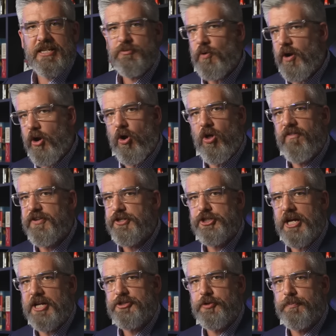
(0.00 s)
That's why all of his
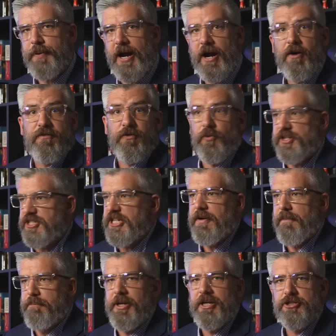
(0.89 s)
shots are powerful. Is he
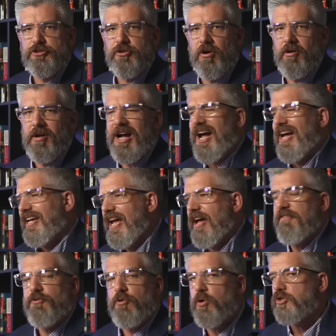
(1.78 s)
a big, strong guy?
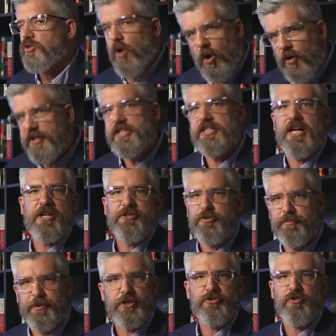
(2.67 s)
Yeah, of course. All these guys
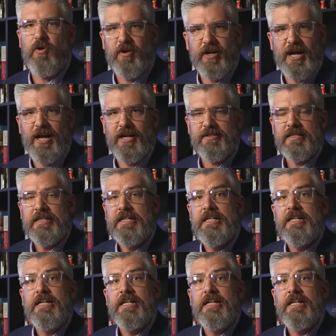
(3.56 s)
are big, strong guys.